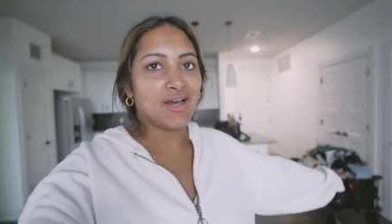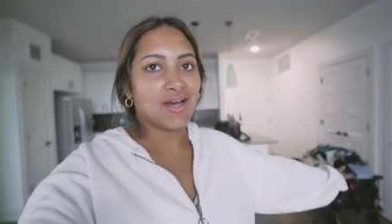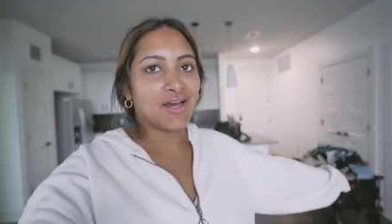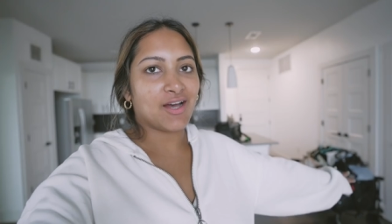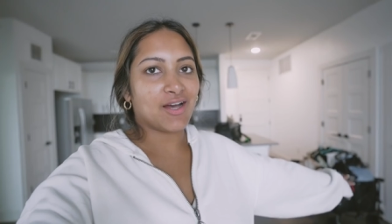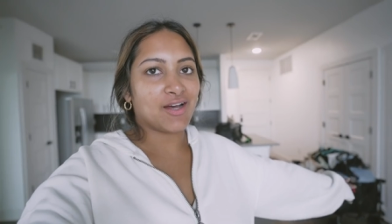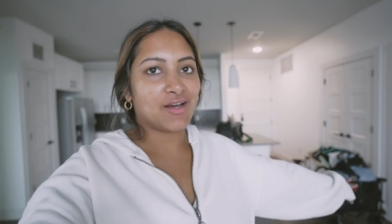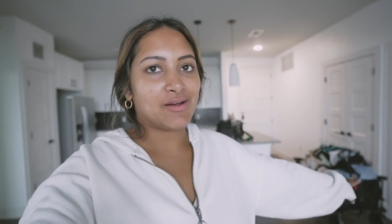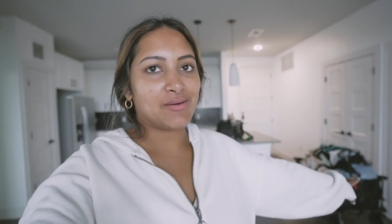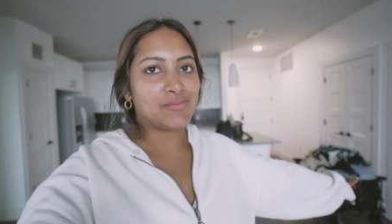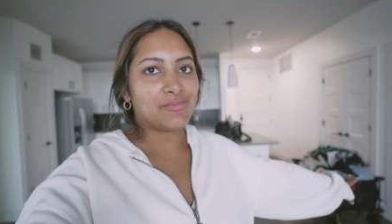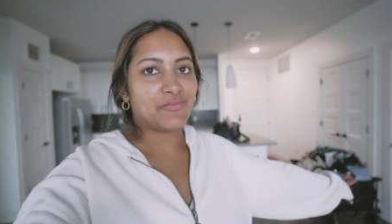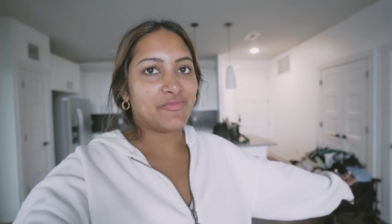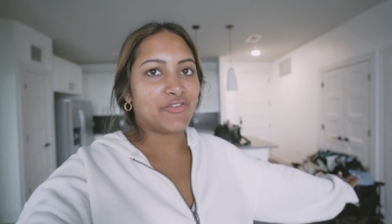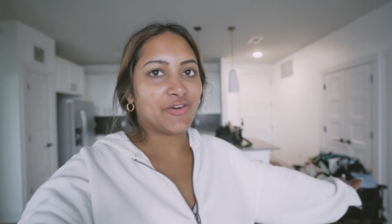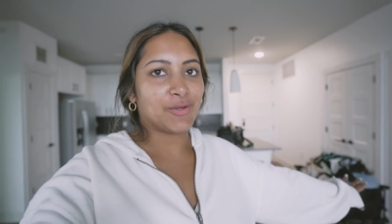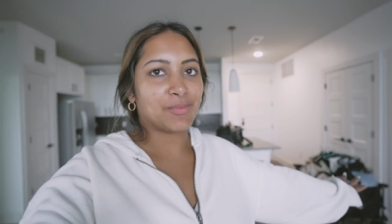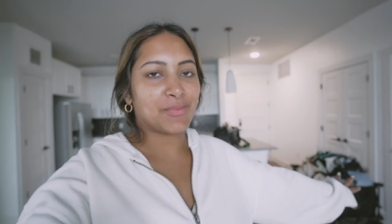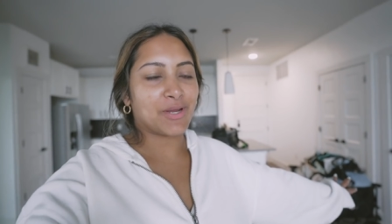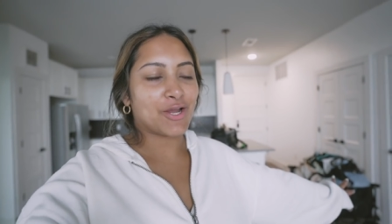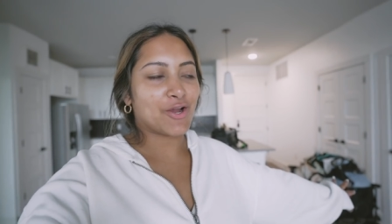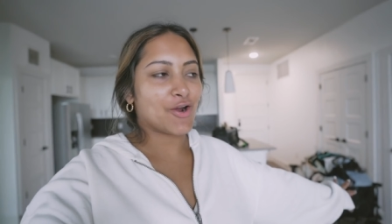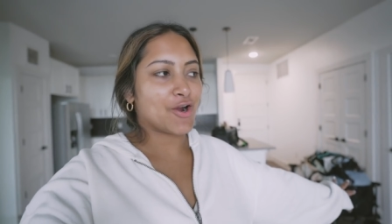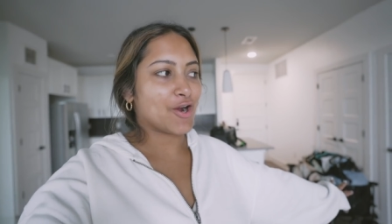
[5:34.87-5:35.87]
um,
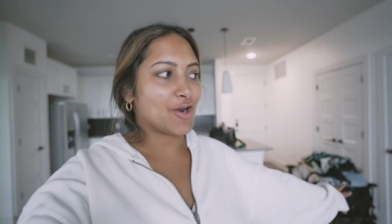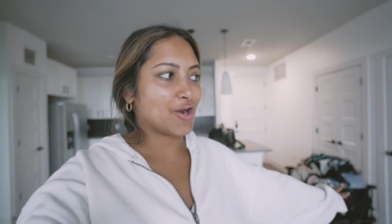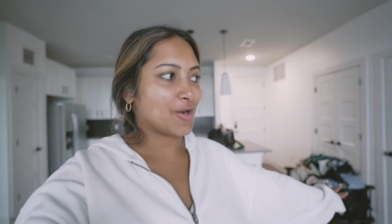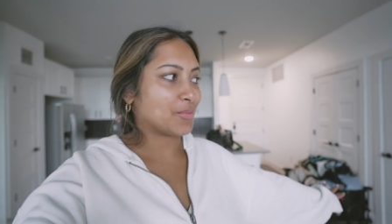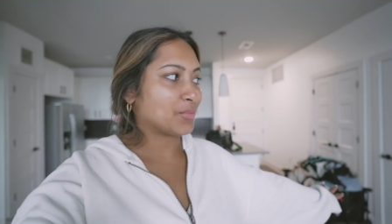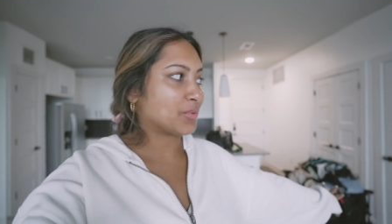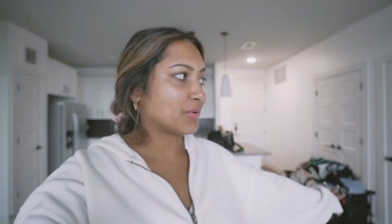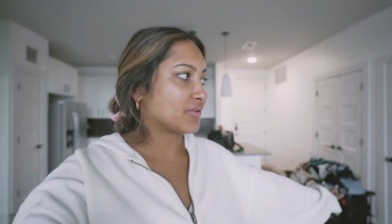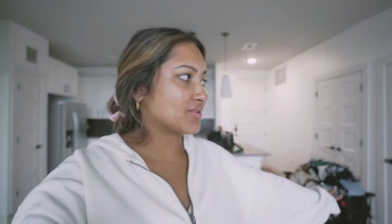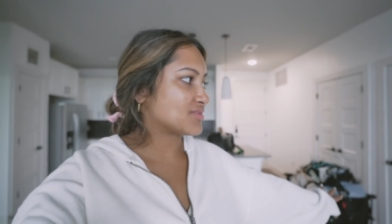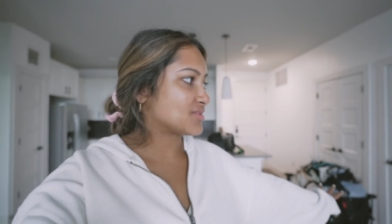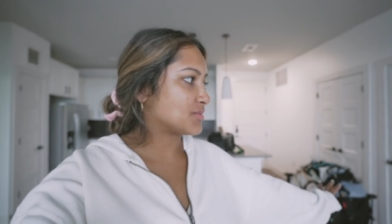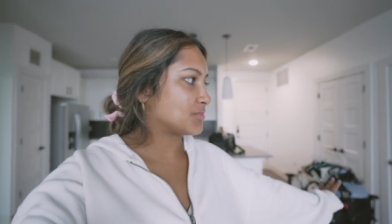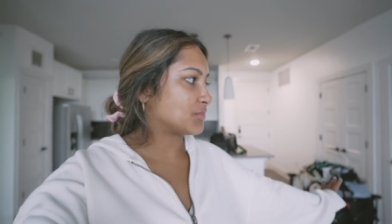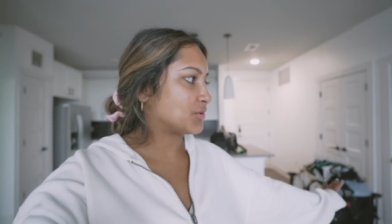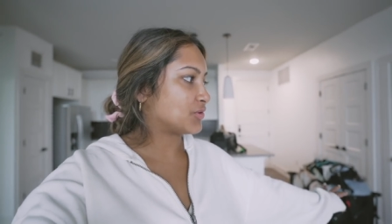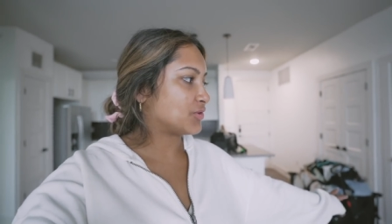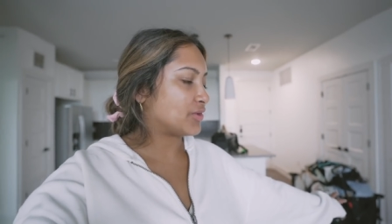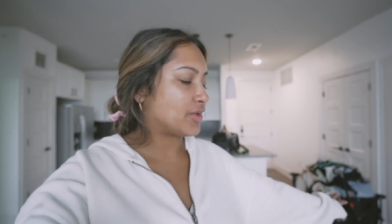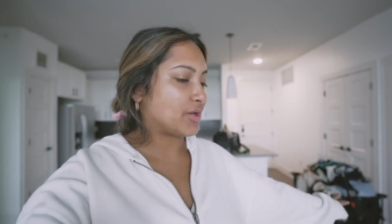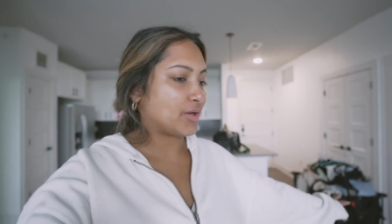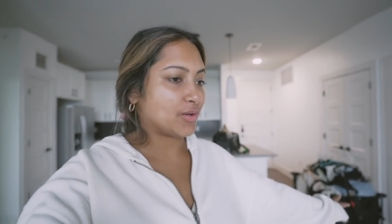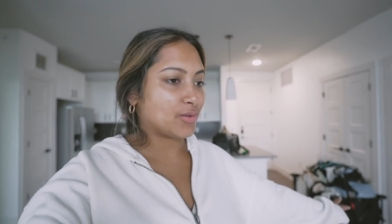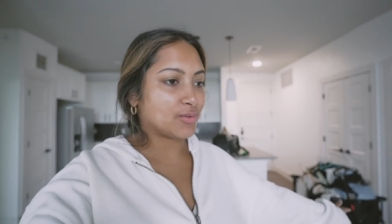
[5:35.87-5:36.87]
filled my car up with some
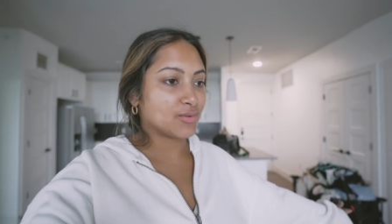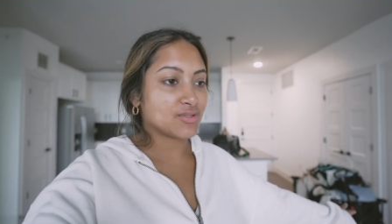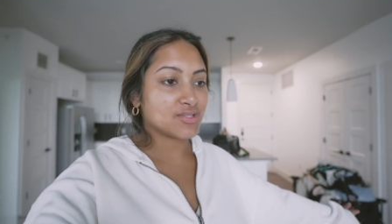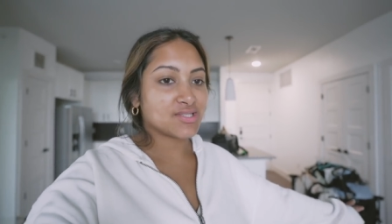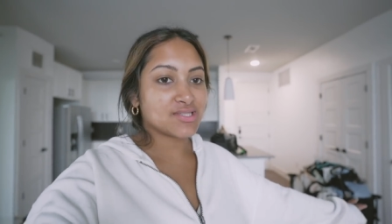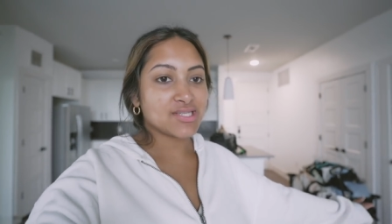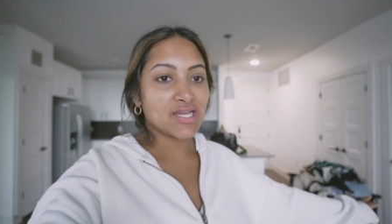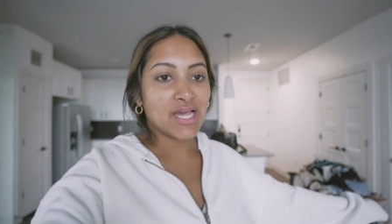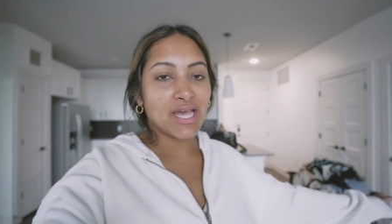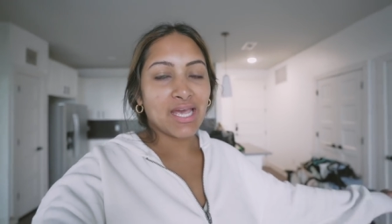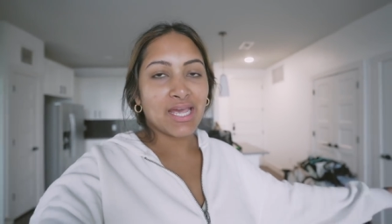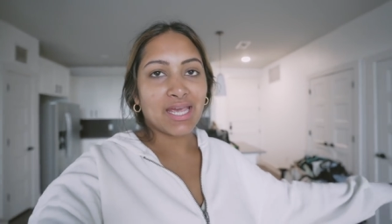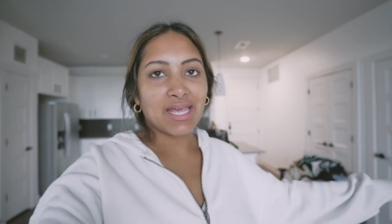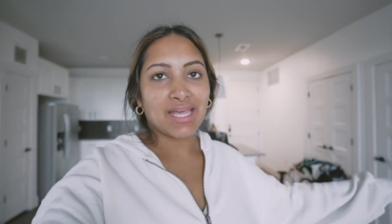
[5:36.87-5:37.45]
clothes